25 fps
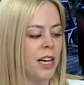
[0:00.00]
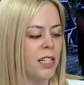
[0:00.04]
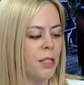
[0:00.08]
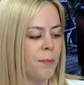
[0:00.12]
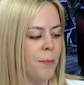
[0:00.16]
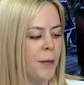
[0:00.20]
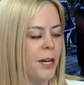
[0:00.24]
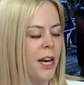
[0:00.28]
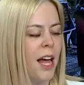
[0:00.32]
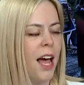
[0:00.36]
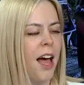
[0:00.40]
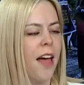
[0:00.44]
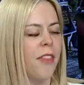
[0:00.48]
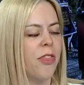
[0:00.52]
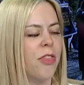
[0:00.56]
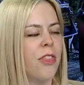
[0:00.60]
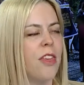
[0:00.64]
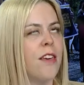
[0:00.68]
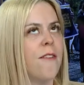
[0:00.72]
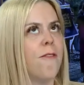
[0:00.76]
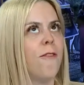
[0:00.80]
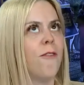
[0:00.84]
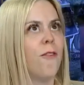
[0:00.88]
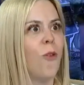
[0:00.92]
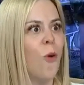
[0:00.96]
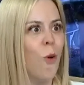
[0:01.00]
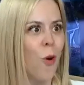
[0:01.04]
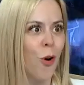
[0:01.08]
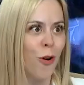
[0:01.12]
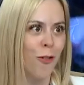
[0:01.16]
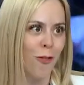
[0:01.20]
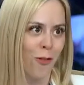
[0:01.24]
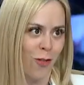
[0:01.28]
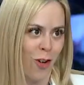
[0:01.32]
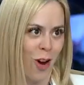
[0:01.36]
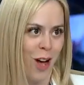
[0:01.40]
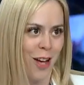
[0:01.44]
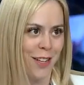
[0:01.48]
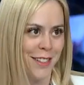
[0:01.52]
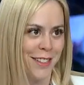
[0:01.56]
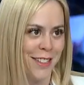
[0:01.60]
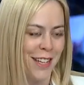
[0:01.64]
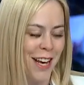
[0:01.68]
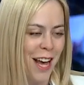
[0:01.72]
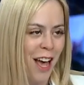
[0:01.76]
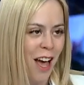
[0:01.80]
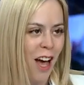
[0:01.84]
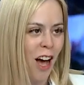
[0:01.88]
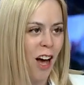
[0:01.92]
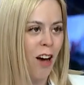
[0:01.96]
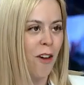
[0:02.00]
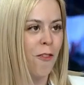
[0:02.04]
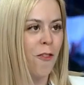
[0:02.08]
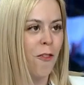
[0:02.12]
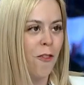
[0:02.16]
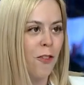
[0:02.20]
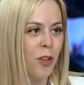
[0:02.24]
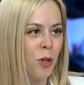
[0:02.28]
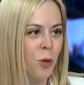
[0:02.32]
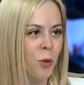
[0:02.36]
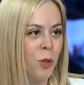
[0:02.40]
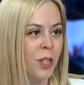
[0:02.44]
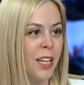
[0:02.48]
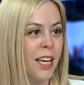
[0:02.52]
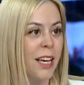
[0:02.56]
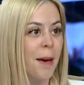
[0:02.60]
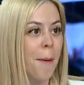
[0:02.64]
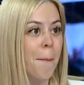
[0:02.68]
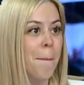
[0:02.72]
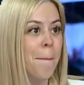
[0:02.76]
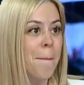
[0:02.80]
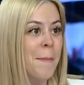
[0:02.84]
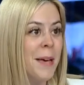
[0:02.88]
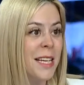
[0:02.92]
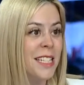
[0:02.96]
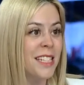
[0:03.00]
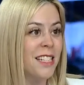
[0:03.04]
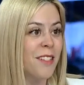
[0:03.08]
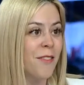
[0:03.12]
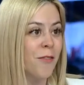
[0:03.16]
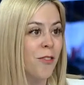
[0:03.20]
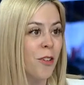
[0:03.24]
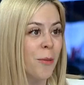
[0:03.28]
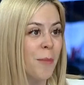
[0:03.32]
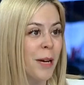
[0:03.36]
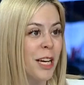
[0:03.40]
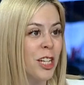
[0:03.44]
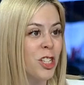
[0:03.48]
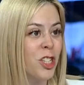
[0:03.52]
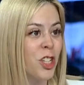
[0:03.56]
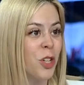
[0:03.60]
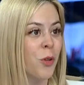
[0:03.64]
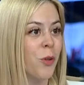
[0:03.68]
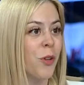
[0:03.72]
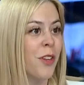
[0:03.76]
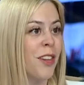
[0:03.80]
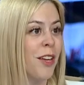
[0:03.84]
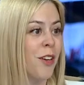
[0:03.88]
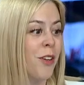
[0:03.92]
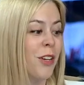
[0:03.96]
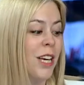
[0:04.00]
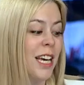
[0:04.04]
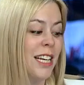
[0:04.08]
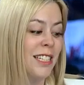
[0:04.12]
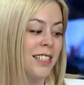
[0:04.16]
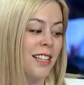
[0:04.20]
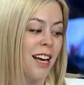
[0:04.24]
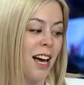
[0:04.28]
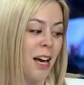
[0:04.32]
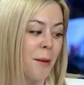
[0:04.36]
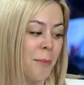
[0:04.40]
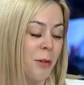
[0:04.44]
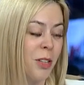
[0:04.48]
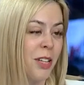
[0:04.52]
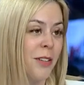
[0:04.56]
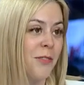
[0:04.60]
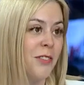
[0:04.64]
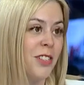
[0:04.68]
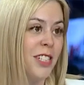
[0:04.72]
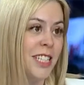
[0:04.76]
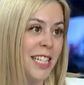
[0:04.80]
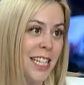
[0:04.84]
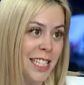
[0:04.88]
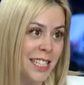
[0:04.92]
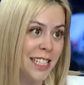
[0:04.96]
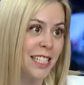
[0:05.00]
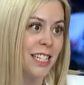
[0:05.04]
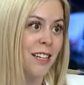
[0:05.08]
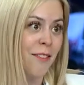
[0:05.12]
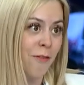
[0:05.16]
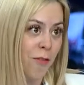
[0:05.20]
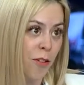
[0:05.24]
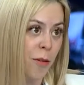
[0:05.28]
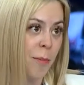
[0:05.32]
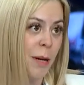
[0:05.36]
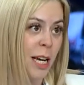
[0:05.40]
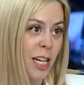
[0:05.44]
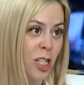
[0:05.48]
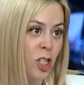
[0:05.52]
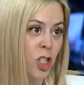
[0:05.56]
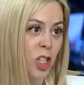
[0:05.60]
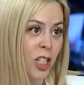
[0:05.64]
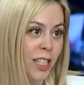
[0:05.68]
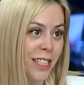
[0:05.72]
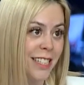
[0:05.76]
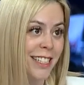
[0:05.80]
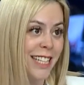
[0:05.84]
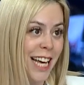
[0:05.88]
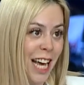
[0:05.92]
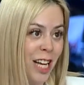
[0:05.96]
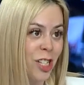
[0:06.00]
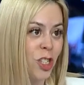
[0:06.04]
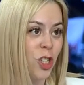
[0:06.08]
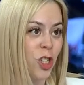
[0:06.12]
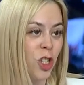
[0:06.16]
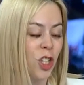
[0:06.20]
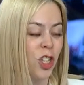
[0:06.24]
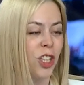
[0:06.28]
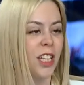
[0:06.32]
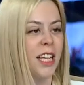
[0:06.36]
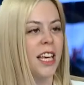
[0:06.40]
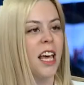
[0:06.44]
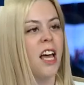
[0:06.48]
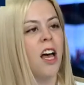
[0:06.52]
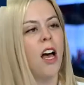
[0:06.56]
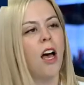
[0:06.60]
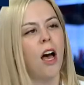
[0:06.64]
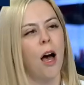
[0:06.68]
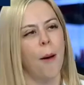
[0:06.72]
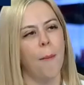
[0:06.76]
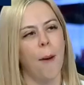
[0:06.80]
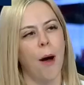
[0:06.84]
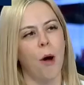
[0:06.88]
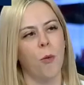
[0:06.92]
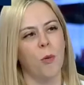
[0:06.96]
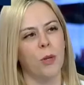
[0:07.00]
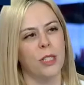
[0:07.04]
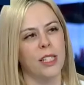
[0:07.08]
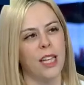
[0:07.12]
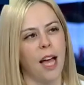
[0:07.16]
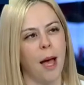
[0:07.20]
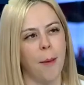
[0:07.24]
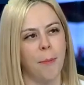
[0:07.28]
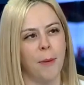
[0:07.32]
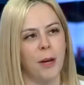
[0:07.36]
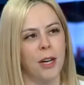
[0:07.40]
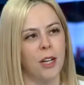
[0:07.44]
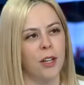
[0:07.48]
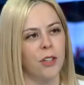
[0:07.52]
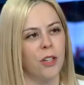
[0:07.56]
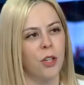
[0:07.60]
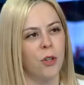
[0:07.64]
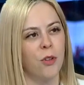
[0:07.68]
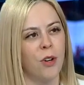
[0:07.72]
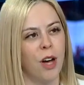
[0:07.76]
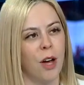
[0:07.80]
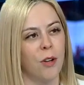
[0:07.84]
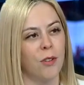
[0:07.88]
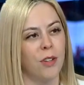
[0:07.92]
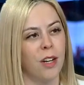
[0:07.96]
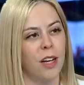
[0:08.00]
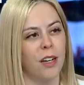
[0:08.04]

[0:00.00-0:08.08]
has been at the forefront of fueling misinformation, or in their case, I believe, disinformation intentionally about what's happening on the ground.